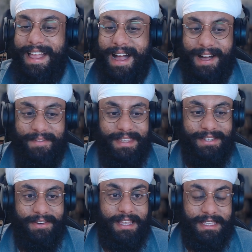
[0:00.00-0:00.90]
I missed
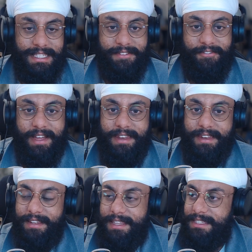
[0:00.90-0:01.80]
you guys. This is
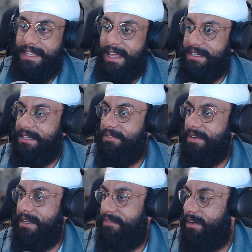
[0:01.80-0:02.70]
fun. This is actually
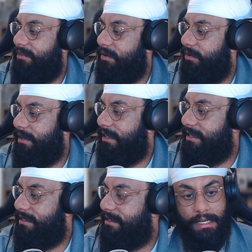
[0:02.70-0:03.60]
really fun recording
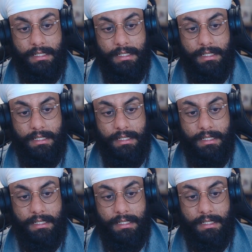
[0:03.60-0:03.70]
these.